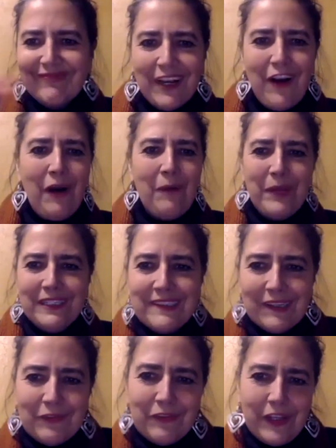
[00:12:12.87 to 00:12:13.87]
comments
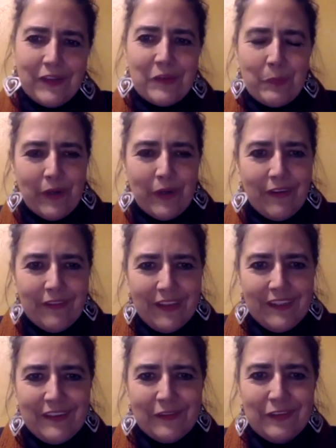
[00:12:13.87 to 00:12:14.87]
of Facebook, of the
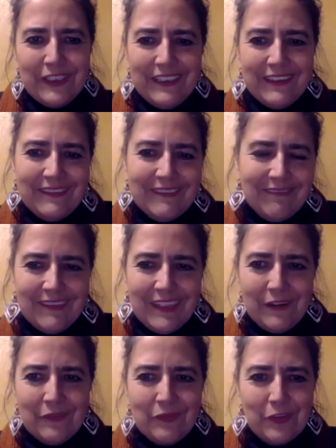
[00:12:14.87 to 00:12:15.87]
different
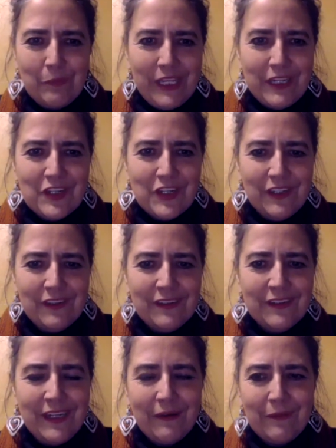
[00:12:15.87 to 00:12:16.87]
information
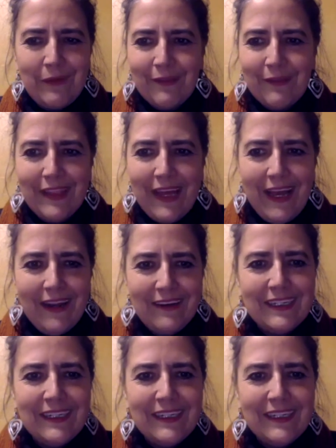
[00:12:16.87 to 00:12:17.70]
around that.